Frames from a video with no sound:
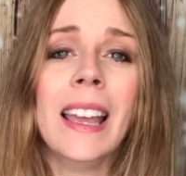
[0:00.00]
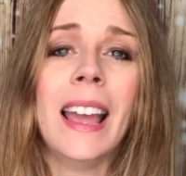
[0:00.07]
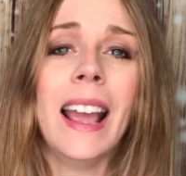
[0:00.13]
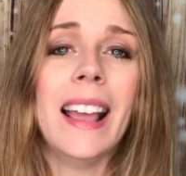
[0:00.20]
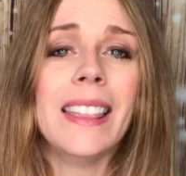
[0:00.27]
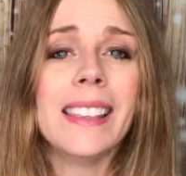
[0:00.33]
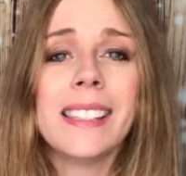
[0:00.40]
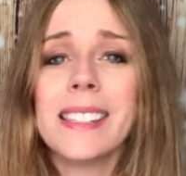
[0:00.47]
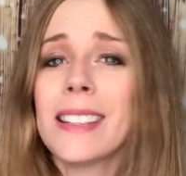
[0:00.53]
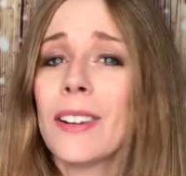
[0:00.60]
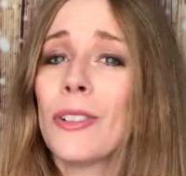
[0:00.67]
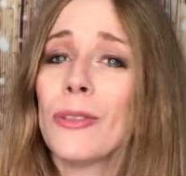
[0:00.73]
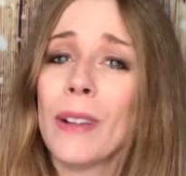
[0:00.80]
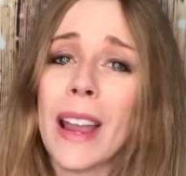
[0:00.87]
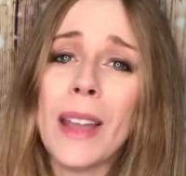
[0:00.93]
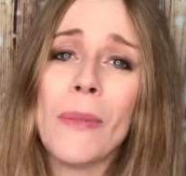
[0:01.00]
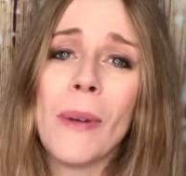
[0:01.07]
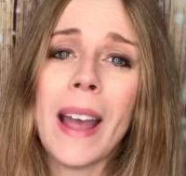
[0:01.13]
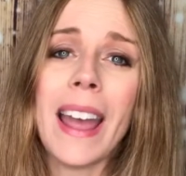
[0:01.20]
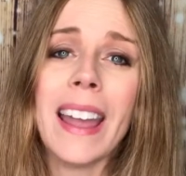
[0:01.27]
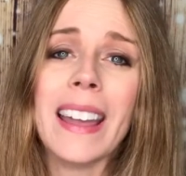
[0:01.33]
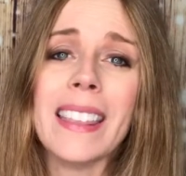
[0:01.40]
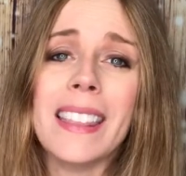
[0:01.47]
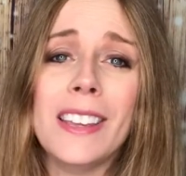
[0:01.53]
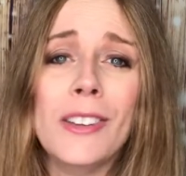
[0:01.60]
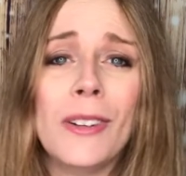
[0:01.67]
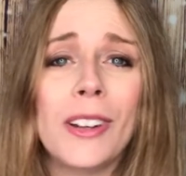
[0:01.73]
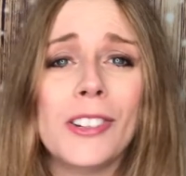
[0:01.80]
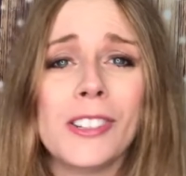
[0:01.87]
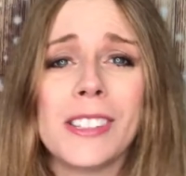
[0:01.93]
And this is a great way that you
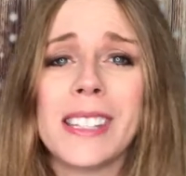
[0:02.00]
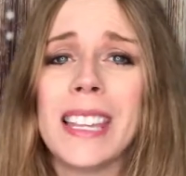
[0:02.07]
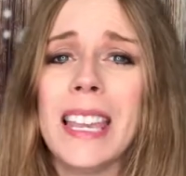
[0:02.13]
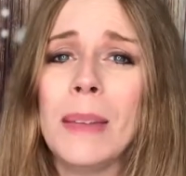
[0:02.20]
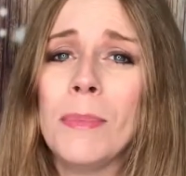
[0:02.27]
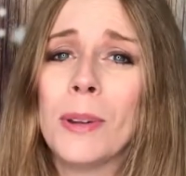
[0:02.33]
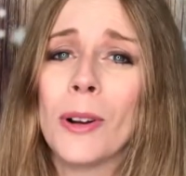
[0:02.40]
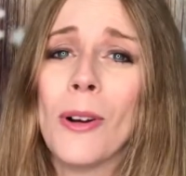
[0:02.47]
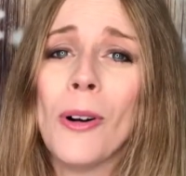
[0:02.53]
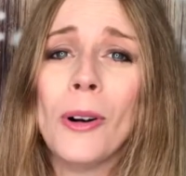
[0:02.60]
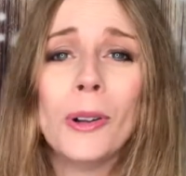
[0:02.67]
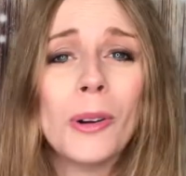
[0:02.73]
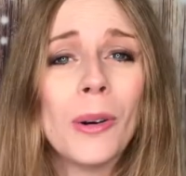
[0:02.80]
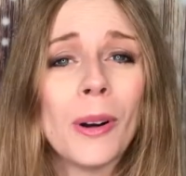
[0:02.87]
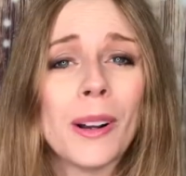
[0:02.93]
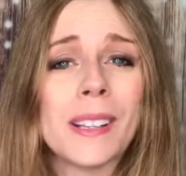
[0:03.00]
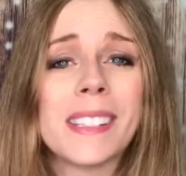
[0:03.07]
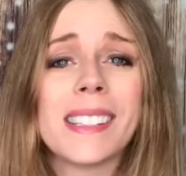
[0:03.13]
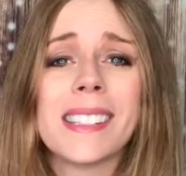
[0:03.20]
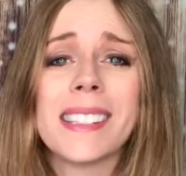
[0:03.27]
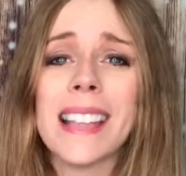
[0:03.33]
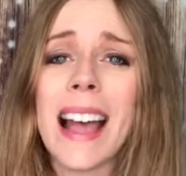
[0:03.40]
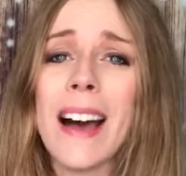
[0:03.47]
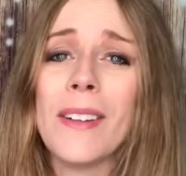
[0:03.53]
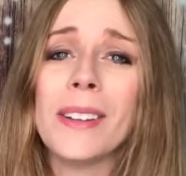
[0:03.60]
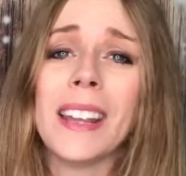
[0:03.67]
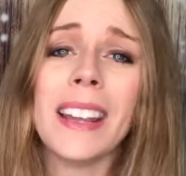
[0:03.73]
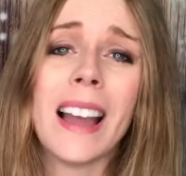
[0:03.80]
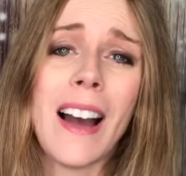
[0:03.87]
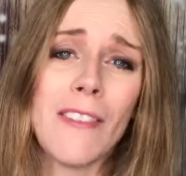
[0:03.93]
can just keep your old horse sound
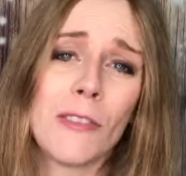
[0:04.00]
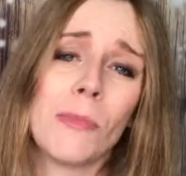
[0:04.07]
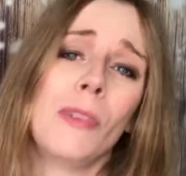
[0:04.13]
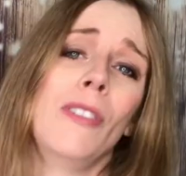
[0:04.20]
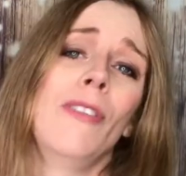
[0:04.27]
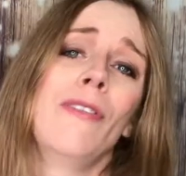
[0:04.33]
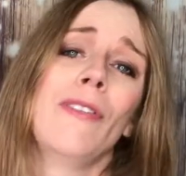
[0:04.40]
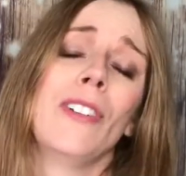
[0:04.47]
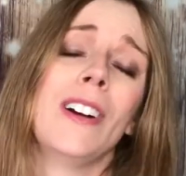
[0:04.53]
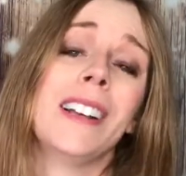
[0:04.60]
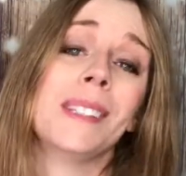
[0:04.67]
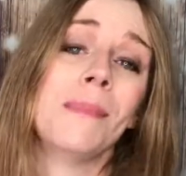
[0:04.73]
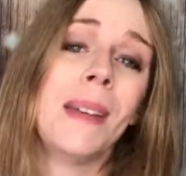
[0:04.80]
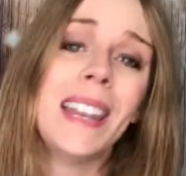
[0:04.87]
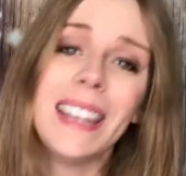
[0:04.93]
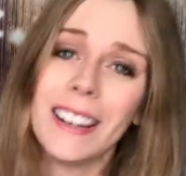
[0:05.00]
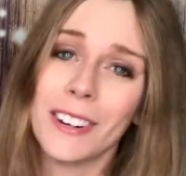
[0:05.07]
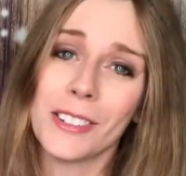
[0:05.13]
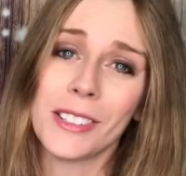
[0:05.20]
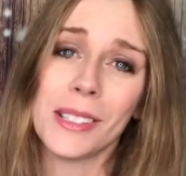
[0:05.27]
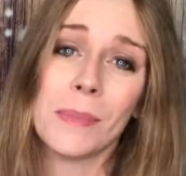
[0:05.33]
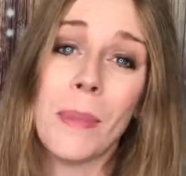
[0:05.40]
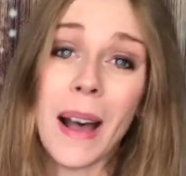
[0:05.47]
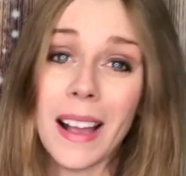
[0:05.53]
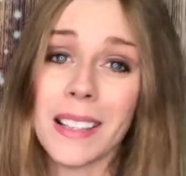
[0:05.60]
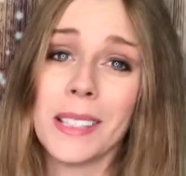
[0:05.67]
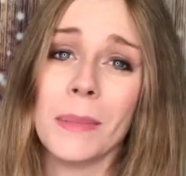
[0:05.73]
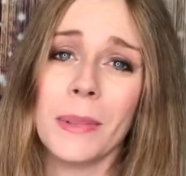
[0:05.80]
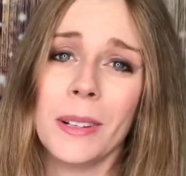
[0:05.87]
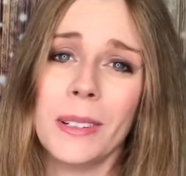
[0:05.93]
and comfortable for as many years as
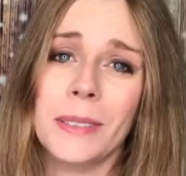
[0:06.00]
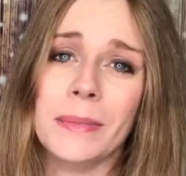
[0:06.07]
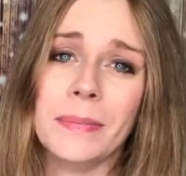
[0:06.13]
possible.